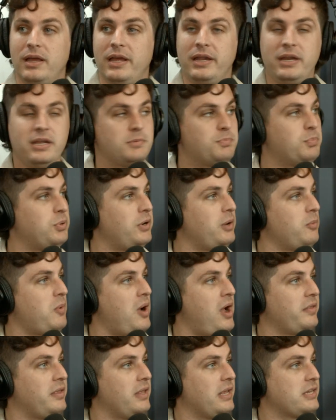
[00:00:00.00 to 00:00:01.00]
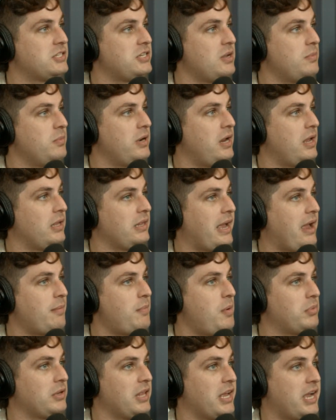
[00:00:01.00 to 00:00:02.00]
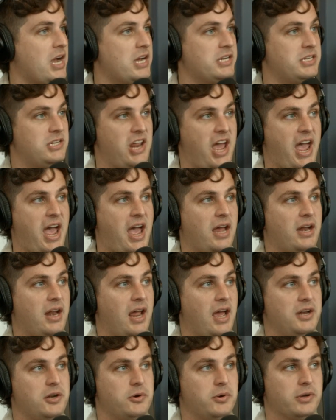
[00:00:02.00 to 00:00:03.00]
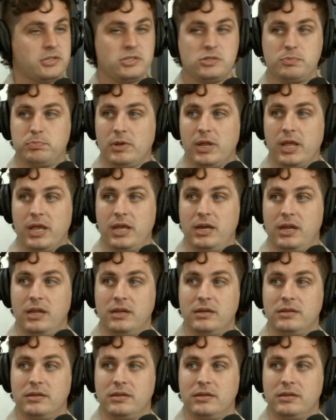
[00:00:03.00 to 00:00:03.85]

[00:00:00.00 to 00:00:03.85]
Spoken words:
It is pretty wild that like someone like I remember like a dad had to explain it